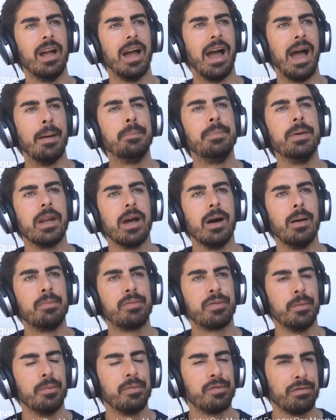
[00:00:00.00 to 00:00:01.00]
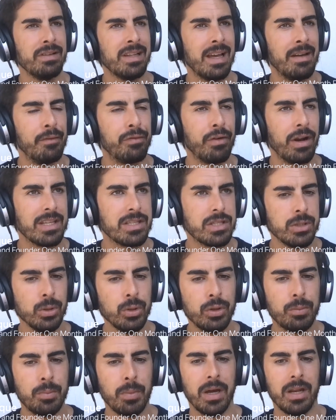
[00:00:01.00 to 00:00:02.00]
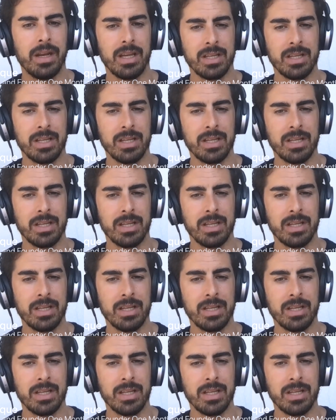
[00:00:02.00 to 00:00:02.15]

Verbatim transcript: Amp It Up from Fla- Frank Slootman,